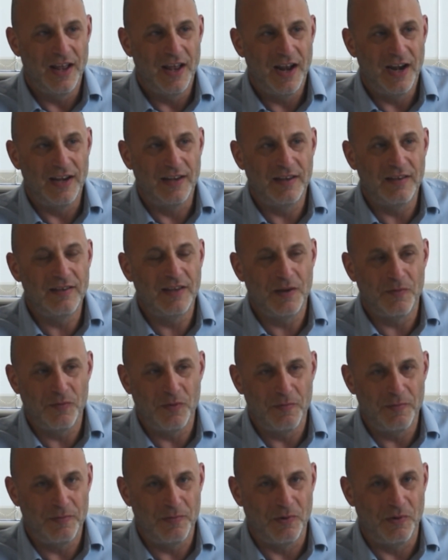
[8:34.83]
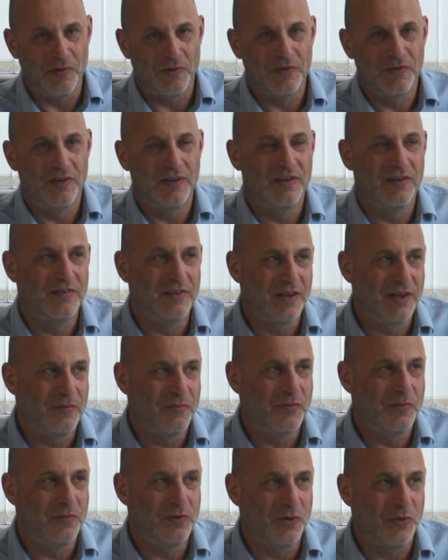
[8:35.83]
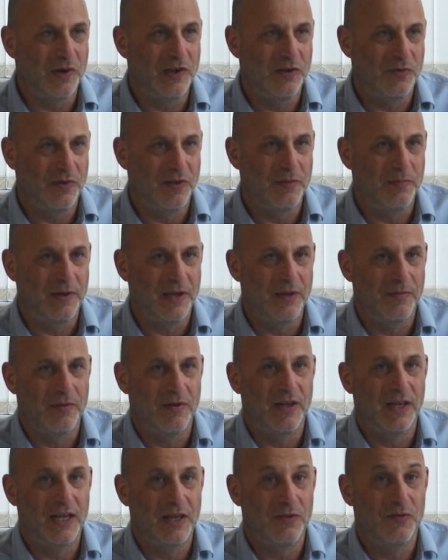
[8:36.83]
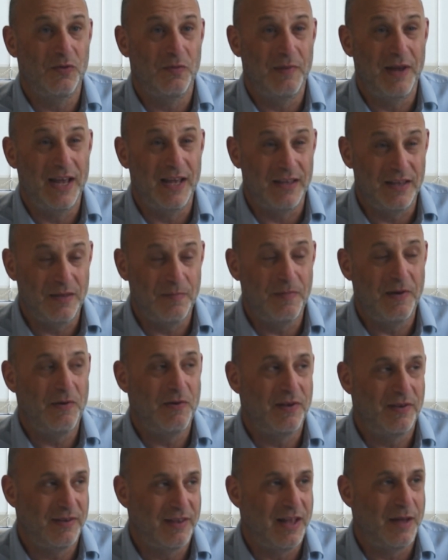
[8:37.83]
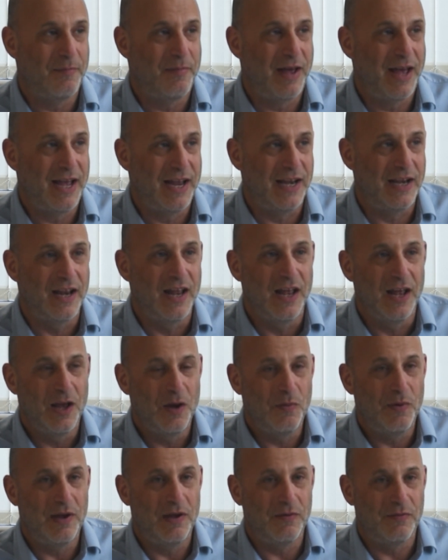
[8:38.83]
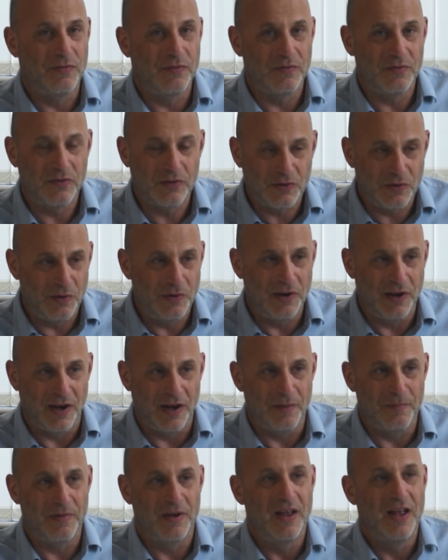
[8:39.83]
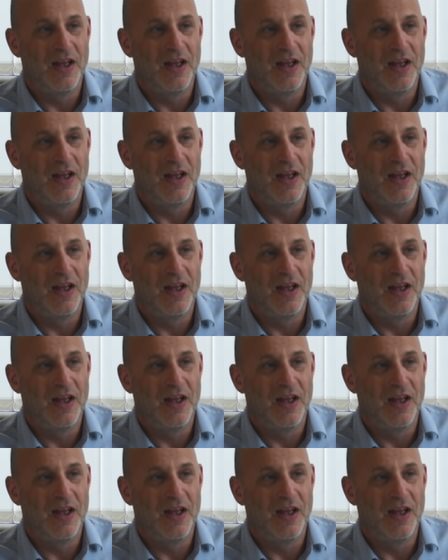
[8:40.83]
And it doesn't come from books. It doesn't come from talking to other people. It comes from experiencing that pain where you've screwed up,